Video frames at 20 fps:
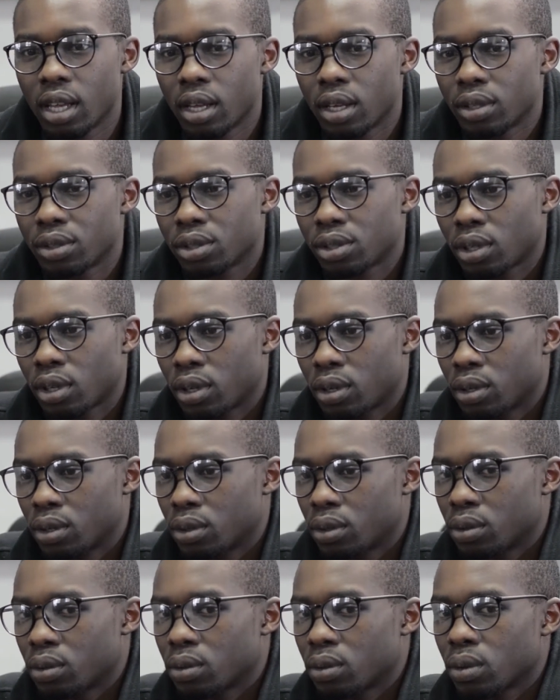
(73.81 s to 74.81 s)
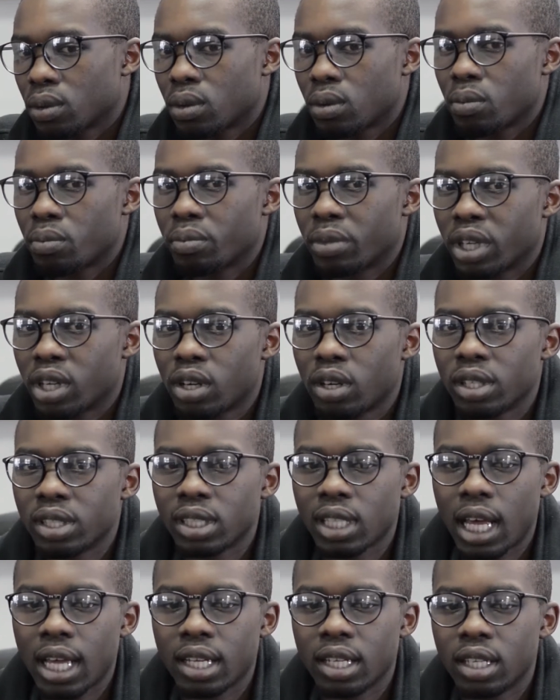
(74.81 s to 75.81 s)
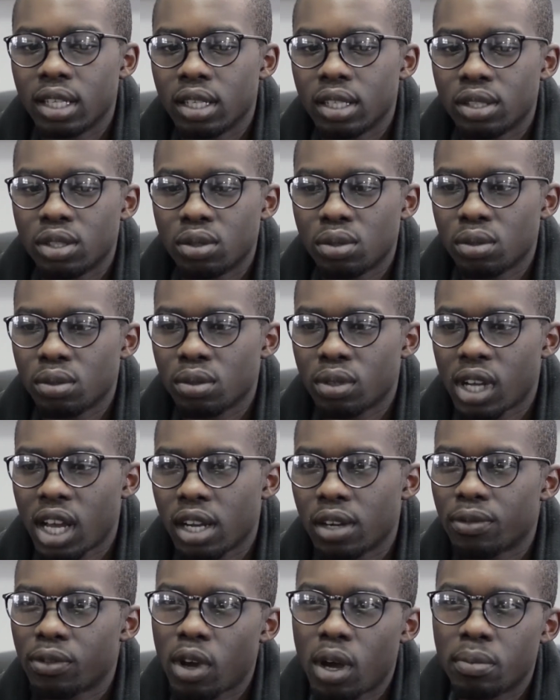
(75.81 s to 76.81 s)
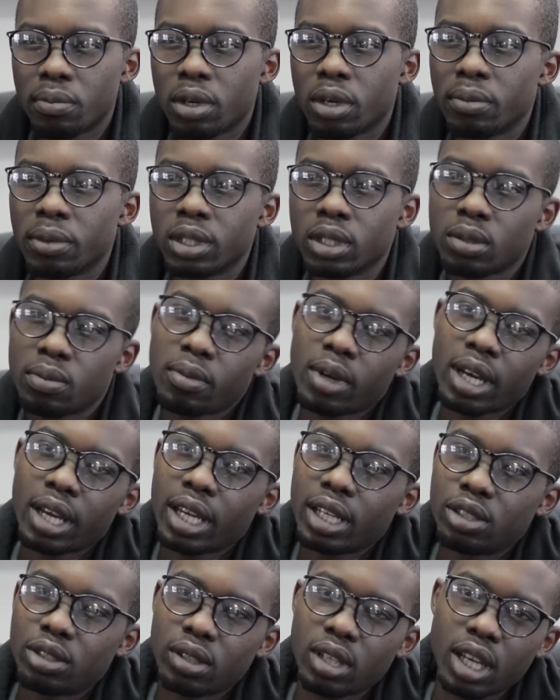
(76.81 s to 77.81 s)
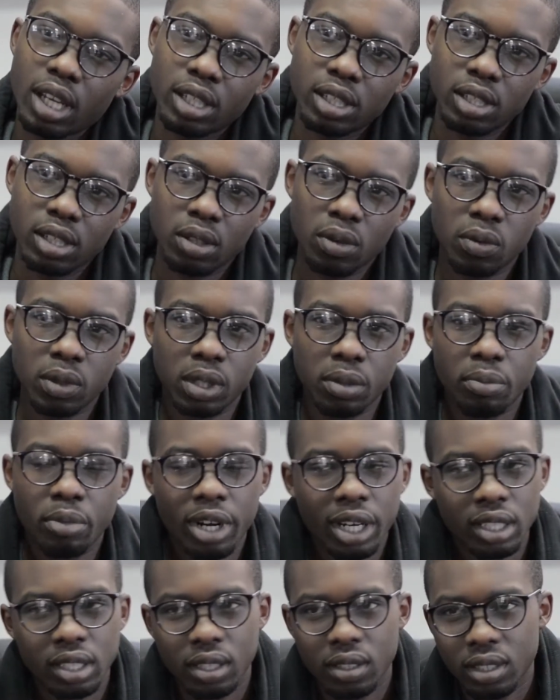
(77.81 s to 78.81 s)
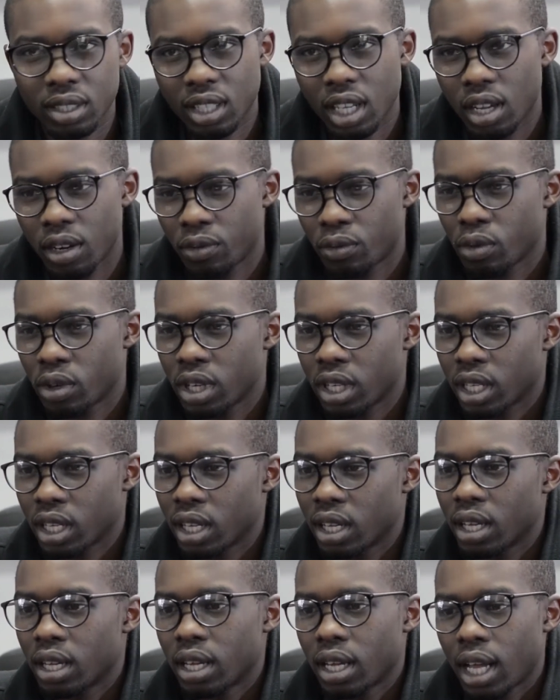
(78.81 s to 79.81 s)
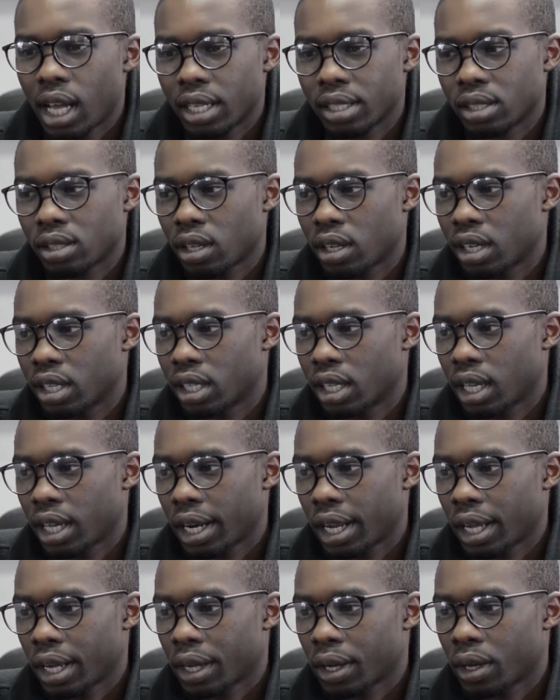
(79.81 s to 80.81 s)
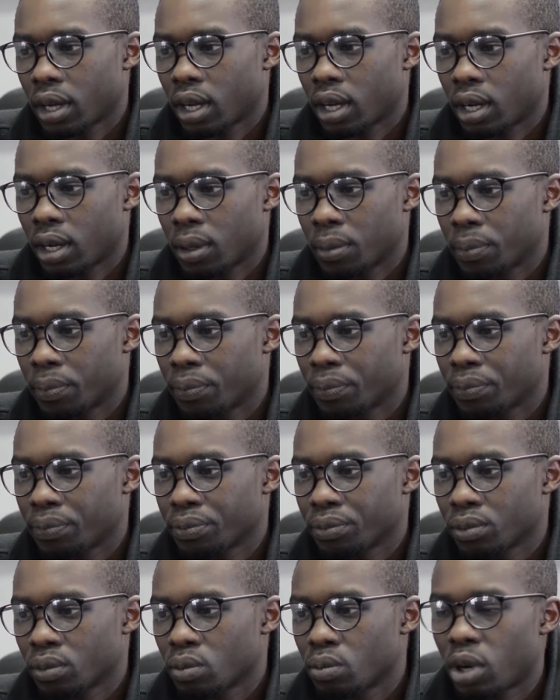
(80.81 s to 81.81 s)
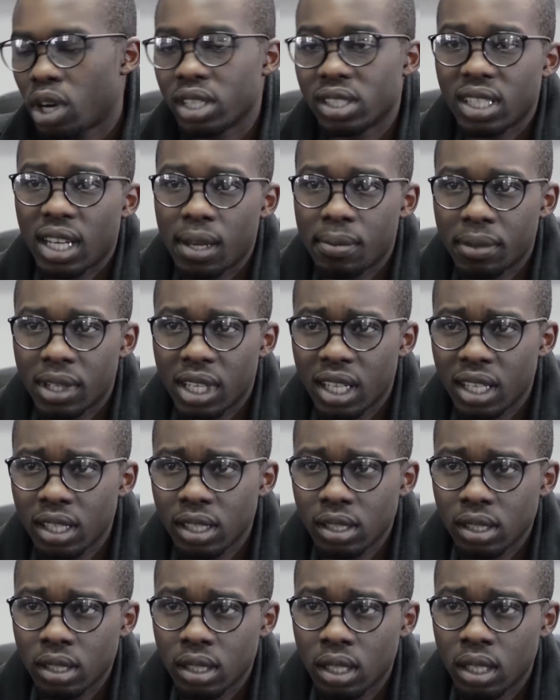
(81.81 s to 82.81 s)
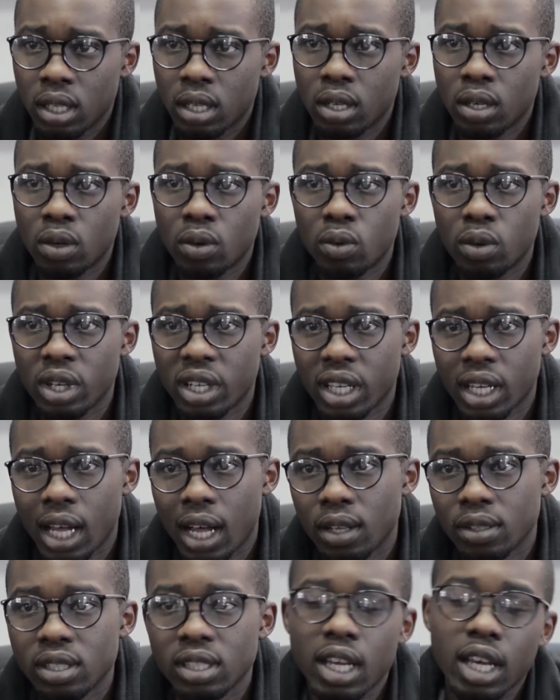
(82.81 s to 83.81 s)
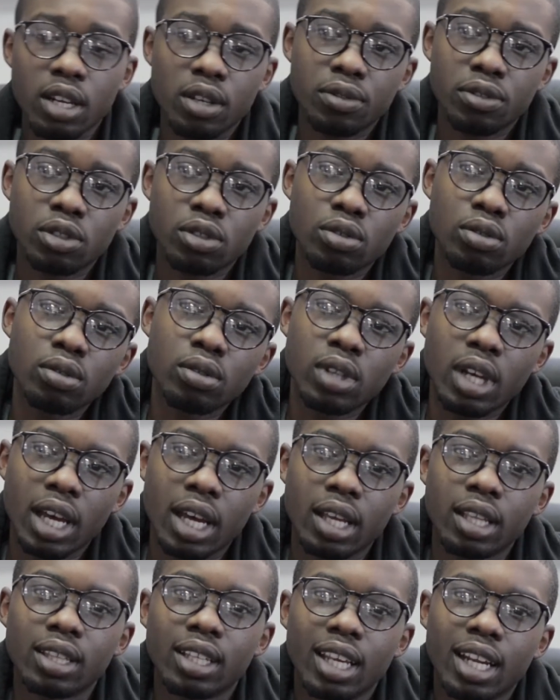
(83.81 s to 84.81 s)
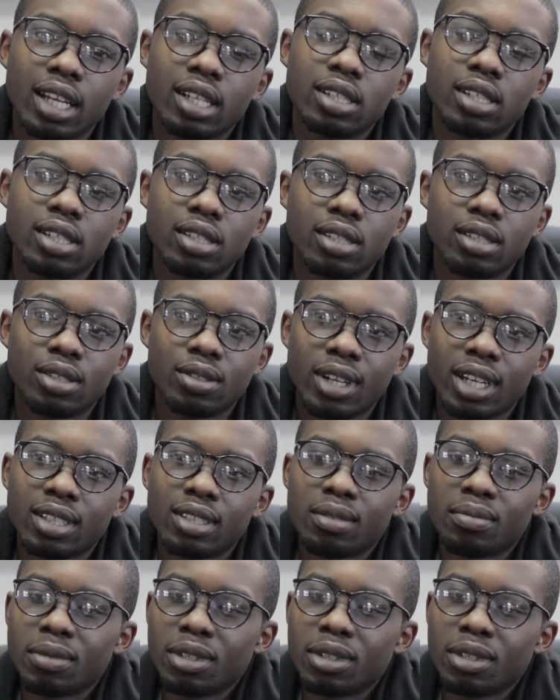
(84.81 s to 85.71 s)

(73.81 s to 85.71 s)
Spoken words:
So because I needed to kind of complement my education with the practical side of work, I started getting part-time gigs, working outside of school, and that actually distracted